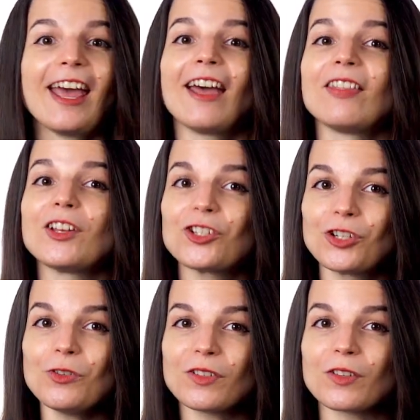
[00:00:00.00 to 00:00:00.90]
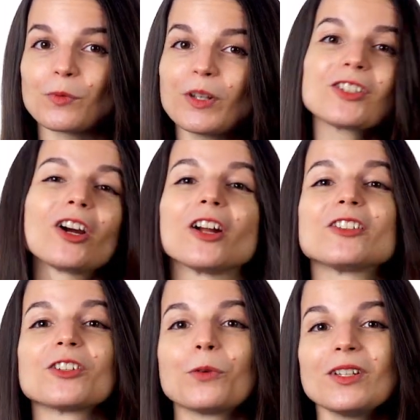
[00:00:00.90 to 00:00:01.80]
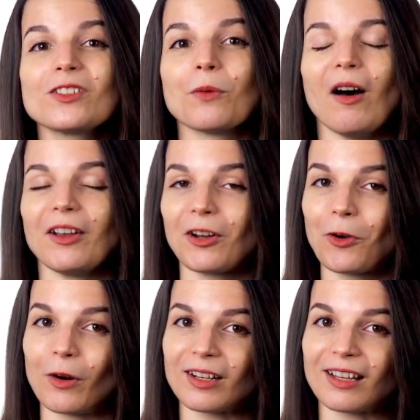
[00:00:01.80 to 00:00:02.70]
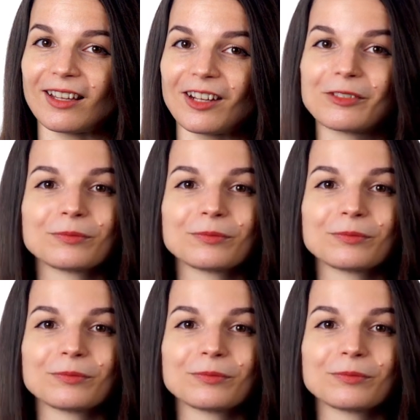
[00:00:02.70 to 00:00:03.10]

and then chooses which cards to quiz you on accordingly.